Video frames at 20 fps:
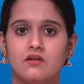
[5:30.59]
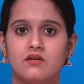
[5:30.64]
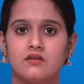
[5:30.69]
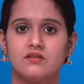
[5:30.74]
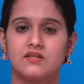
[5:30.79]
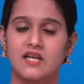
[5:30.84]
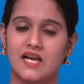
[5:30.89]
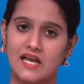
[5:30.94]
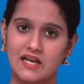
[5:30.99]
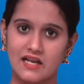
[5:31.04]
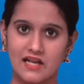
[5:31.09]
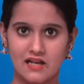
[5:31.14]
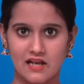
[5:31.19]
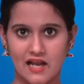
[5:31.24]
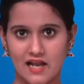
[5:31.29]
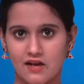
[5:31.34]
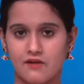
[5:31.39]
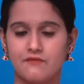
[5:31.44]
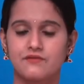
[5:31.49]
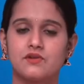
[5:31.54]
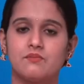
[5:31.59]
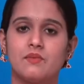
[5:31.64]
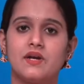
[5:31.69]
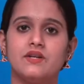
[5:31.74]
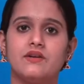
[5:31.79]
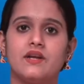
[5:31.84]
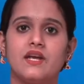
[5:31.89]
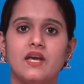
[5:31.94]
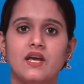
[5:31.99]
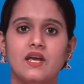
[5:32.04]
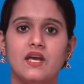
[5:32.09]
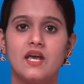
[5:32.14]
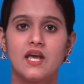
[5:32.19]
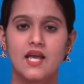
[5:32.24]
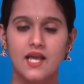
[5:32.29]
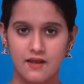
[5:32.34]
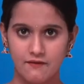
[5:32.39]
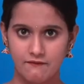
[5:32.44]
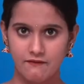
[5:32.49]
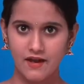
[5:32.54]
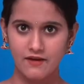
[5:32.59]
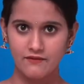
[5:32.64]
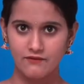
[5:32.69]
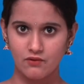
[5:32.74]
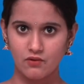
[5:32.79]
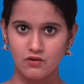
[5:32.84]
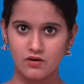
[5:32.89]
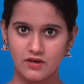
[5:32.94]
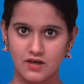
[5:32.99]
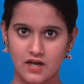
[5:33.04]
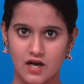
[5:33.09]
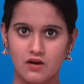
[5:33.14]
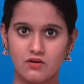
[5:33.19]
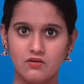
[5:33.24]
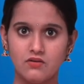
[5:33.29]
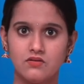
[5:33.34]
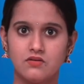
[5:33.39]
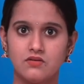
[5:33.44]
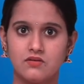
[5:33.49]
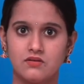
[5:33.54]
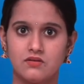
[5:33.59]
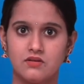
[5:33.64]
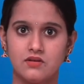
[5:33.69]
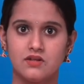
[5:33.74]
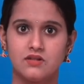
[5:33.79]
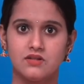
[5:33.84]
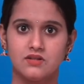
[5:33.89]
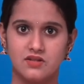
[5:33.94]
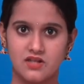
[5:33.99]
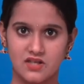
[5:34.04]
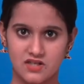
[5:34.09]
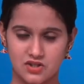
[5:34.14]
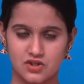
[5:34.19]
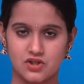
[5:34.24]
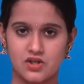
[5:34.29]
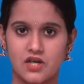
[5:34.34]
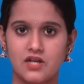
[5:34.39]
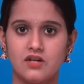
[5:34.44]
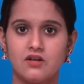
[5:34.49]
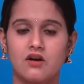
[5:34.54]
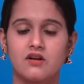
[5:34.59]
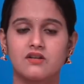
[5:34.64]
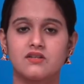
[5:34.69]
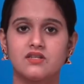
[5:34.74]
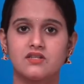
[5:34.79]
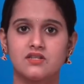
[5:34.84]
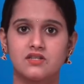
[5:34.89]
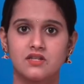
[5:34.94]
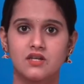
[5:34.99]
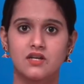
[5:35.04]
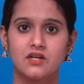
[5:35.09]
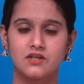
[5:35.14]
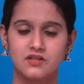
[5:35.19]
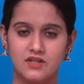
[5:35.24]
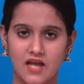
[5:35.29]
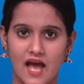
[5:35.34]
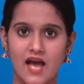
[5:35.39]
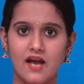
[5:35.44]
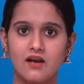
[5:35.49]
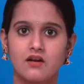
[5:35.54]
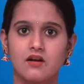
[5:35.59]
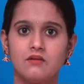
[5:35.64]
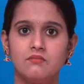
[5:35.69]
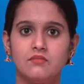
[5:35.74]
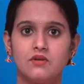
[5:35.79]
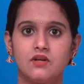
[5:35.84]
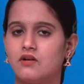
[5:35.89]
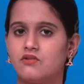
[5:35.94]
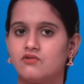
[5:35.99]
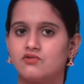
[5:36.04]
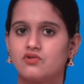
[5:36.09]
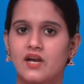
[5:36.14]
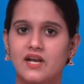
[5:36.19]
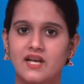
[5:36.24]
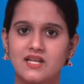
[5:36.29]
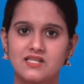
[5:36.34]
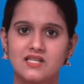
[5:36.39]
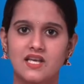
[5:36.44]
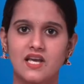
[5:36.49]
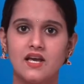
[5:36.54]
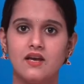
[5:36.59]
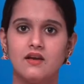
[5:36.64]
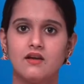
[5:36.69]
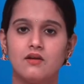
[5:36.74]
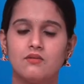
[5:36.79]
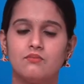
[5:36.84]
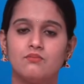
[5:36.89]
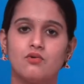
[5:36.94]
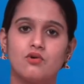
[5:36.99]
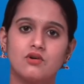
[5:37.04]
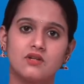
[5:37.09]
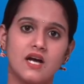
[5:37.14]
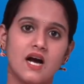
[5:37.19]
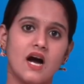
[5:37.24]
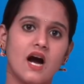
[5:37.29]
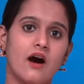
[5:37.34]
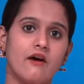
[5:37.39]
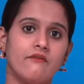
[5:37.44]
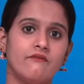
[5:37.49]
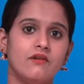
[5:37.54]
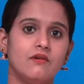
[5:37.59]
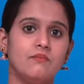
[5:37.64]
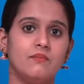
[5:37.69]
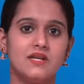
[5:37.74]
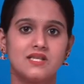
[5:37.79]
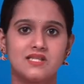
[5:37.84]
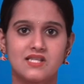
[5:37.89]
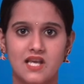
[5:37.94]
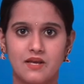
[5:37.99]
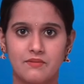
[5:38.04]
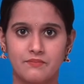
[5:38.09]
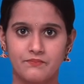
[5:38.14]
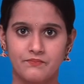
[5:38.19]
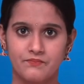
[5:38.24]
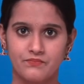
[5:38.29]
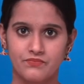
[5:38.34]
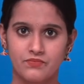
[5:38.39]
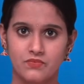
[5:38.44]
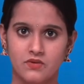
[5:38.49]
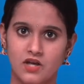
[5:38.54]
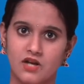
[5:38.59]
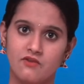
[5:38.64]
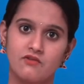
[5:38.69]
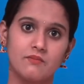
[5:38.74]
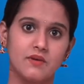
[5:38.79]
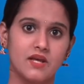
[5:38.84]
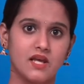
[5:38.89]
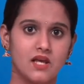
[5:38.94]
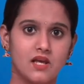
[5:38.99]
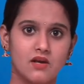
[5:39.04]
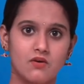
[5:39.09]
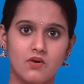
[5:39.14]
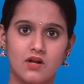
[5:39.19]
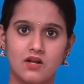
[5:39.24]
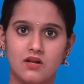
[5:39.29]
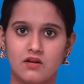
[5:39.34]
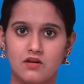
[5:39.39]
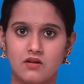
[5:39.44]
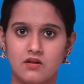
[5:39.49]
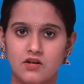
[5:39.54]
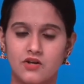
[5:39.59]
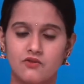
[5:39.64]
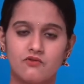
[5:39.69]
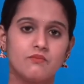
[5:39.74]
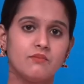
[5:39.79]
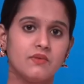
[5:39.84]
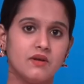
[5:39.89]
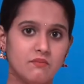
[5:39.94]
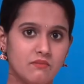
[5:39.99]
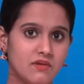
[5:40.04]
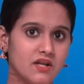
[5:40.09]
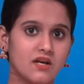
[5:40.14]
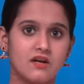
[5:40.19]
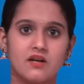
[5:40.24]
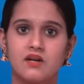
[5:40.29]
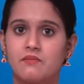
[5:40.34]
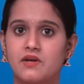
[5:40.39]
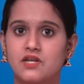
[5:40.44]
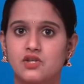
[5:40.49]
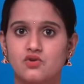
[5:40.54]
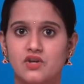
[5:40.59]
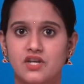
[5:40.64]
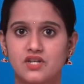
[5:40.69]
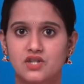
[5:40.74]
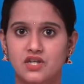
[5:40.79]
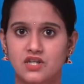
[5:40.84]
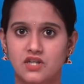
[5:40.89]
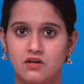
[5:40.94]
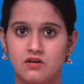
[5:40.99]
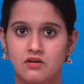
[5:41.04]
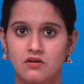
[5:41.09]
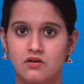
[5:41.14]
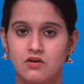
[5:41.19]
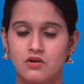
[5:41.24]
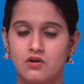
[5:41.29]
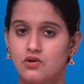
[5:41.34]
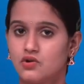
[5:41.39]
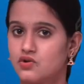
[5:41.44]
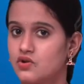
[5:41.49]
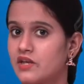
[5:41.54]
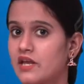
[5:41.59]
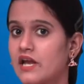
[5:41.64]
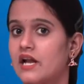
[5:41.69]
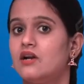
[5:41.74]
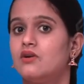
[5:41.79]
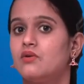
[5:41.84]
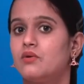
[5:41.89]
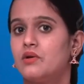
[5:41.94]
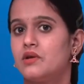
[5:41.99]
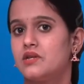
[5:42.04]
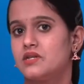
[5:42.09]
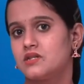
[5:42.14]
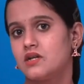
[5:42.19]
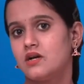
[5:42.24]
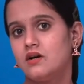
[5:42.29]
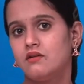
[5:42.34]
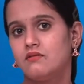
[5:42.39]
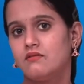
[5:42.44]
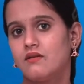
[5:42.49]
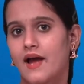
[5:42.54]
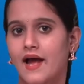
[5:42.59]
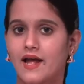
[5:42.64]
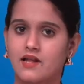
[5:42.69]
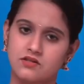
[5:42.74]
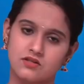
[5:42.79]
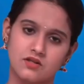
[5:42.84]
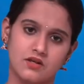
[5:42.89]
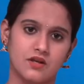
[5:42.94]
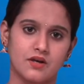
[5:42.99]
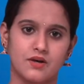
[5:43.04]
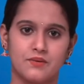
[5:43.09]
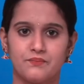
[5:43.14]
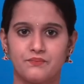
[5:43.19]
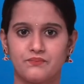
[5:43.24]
So again, a line of symmetry. If I fold now this sheet or this diagram, so I can say both the half will be same. It will be equal. It will be mirror image to each other. So L2 is the answer here.